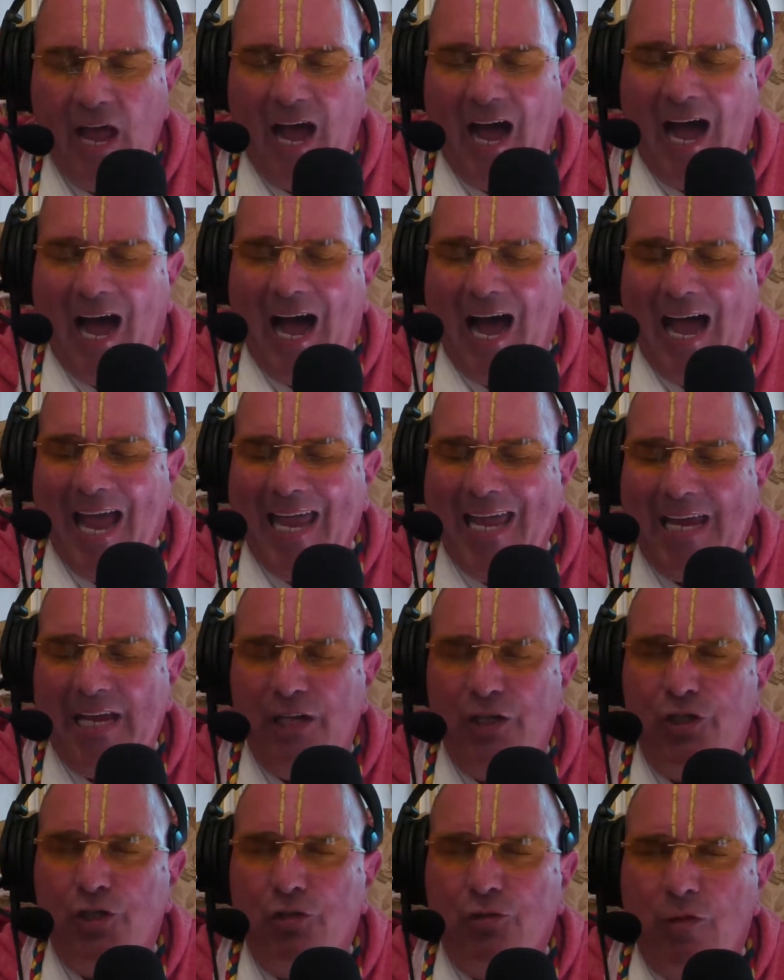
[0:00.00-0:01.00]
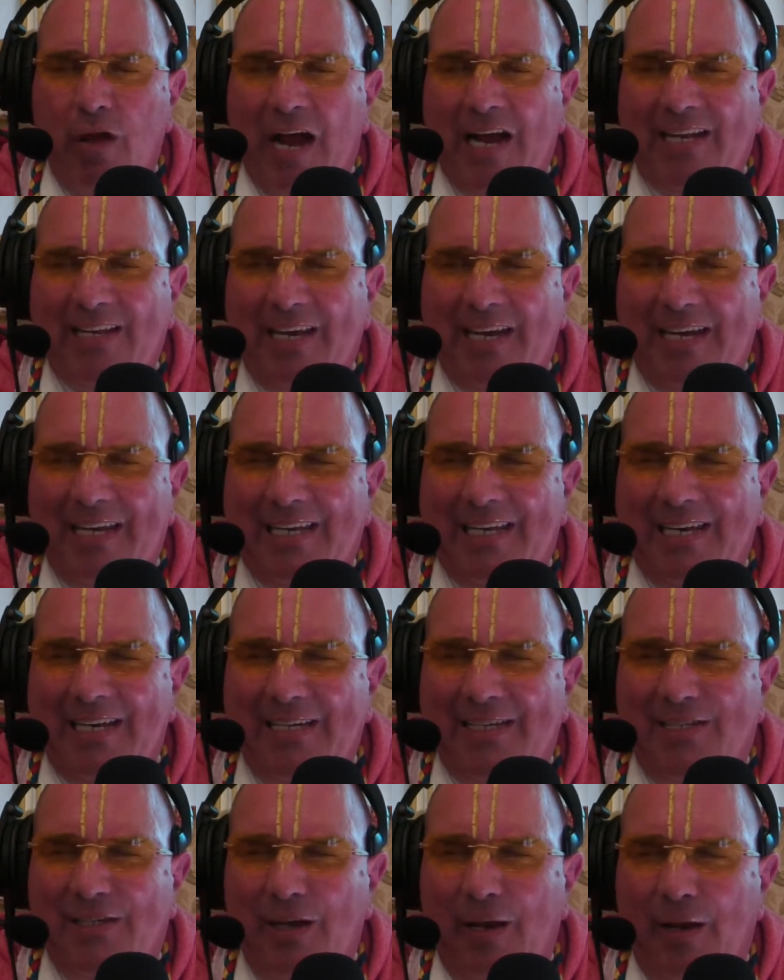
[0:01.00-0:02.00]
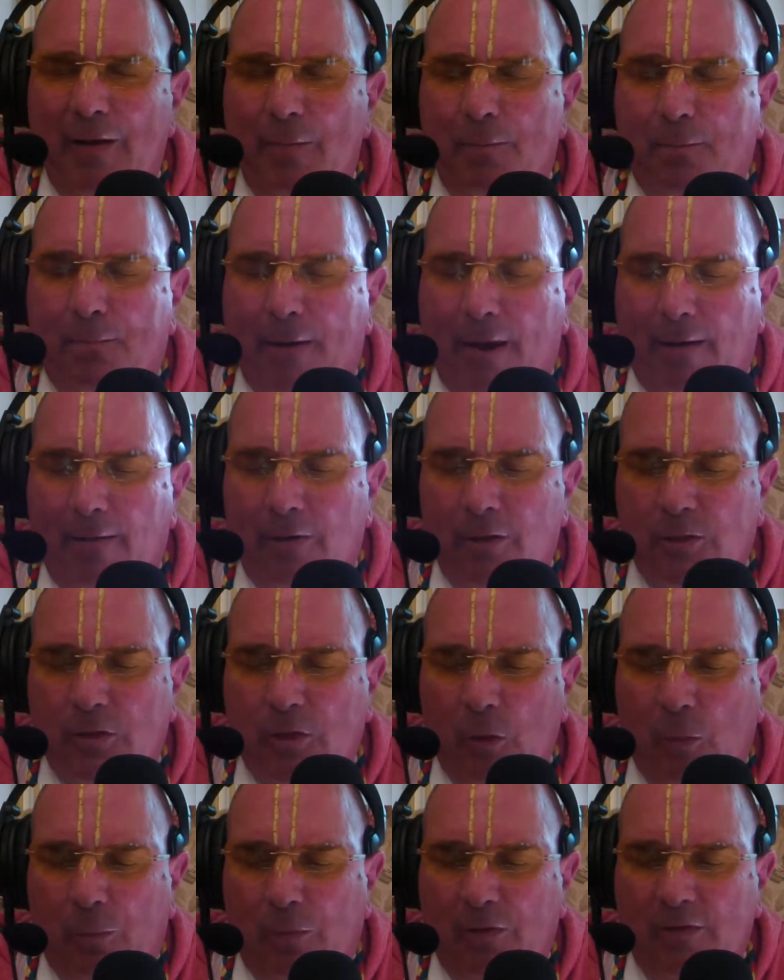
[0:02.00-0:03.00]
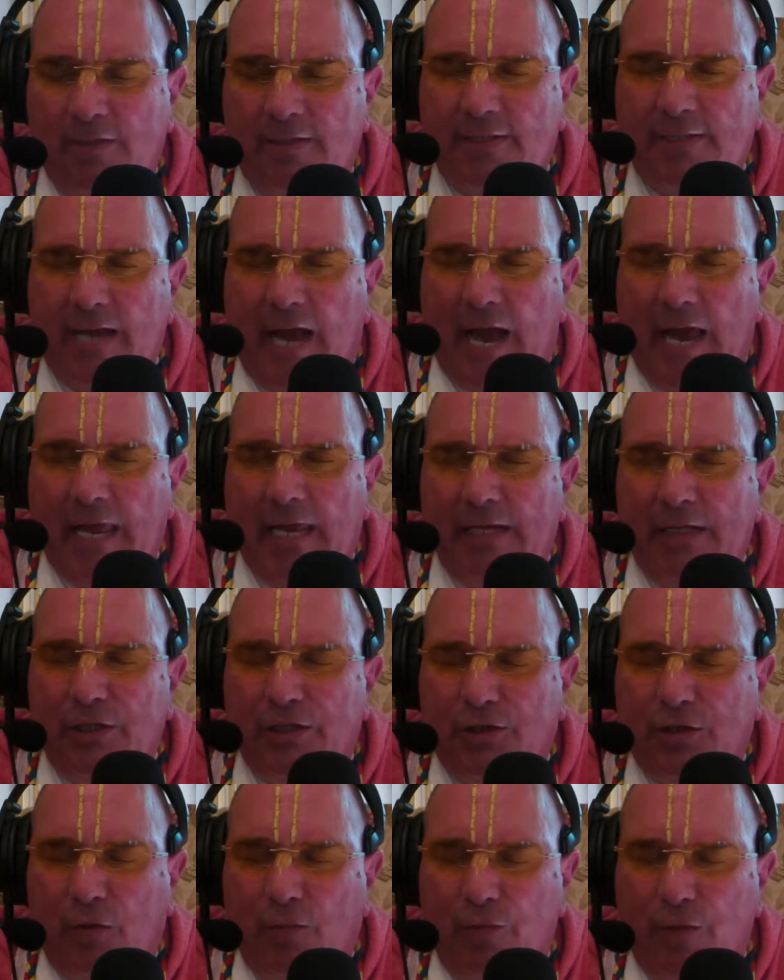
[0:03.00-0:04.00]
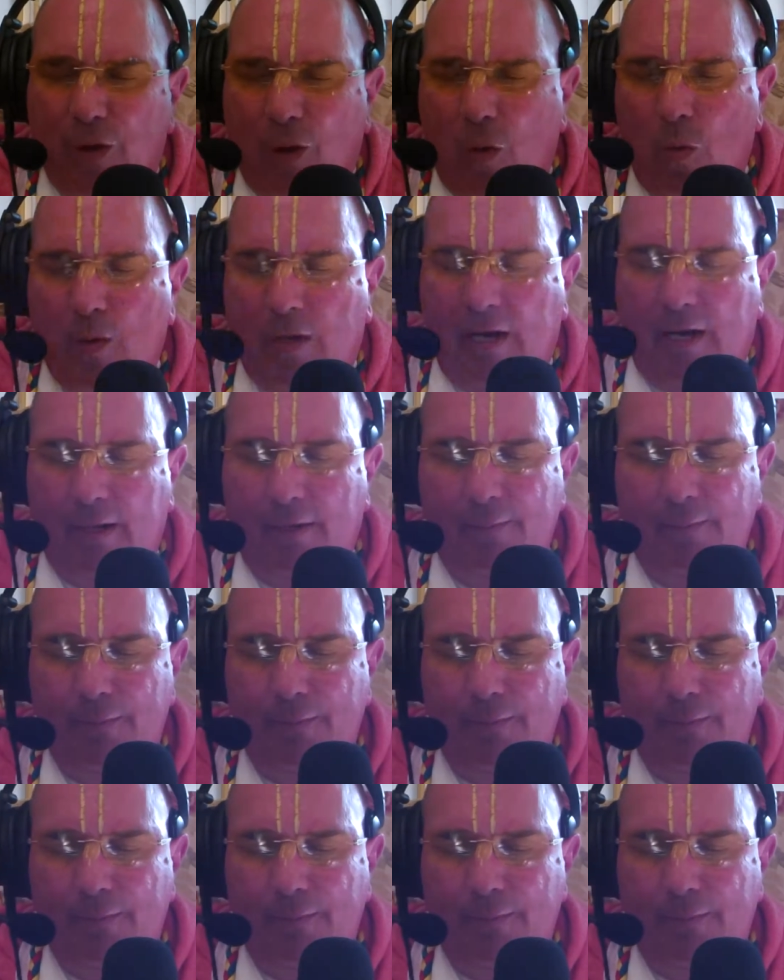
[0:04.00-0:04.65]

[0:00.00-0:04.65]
I instructed this imperishable science of yoga